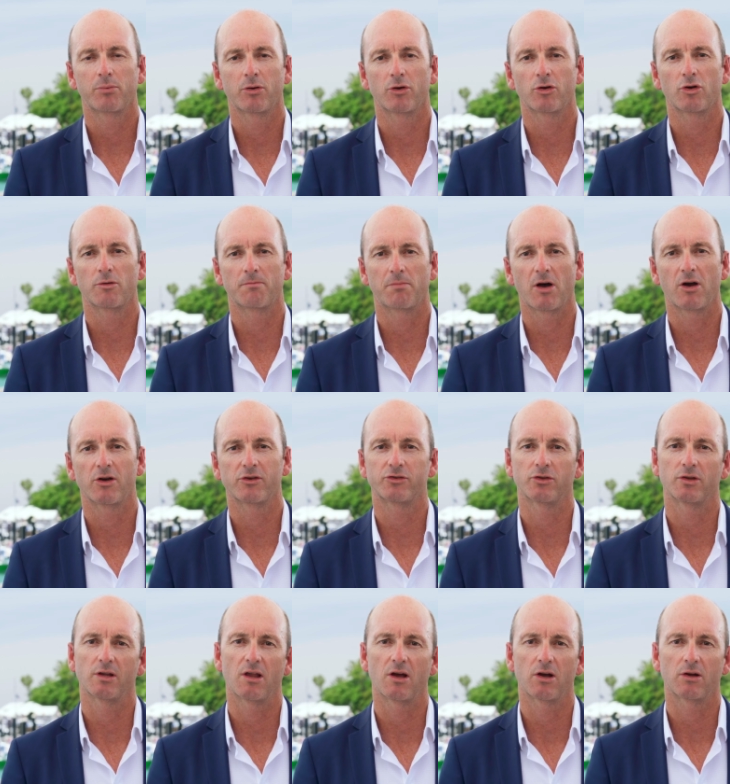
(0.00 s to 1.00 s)
per boat to
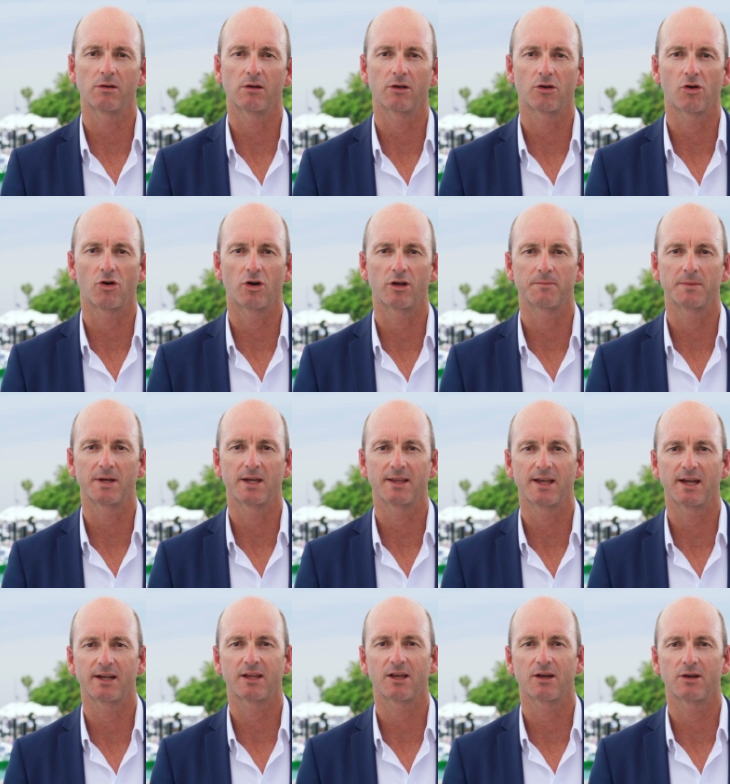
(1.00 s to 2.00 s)
the local economy and
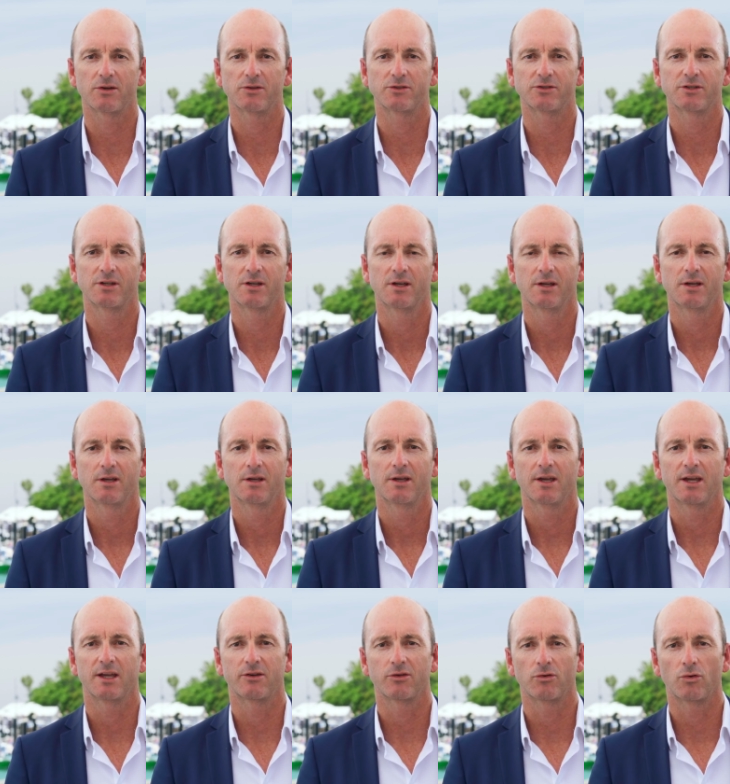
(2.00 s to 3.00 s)
that goes
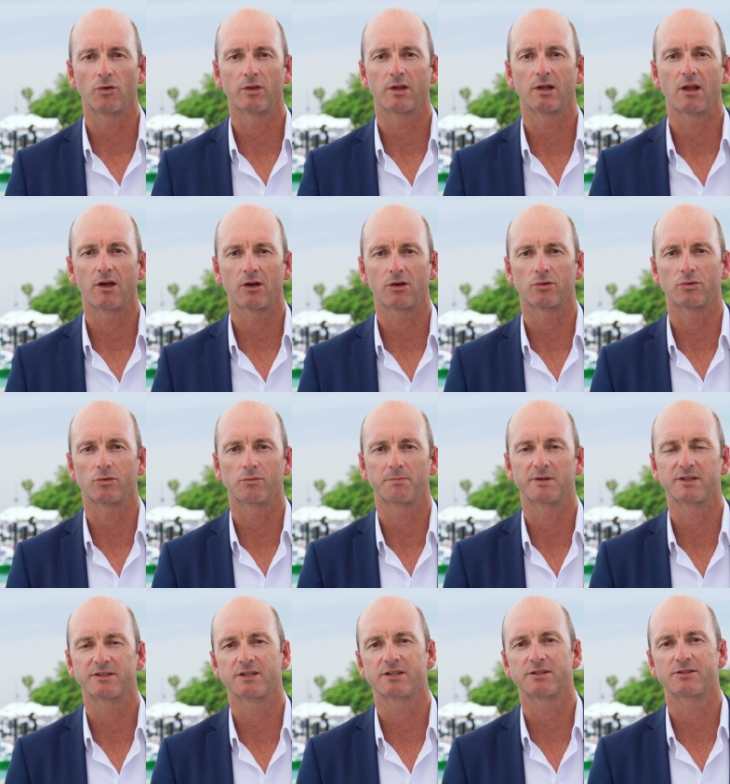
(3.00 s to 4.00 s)
into all the local
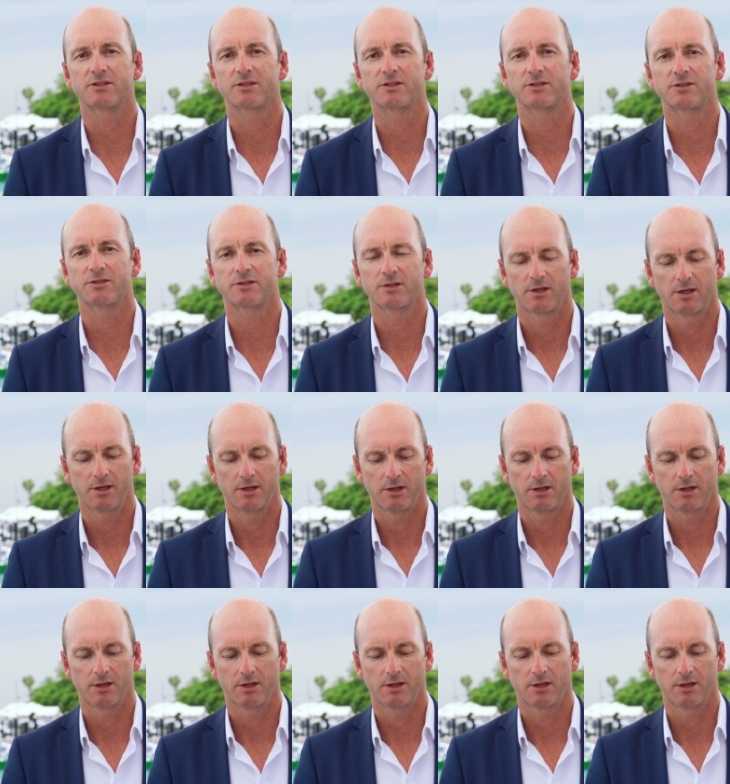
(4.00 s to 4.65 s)
businesses,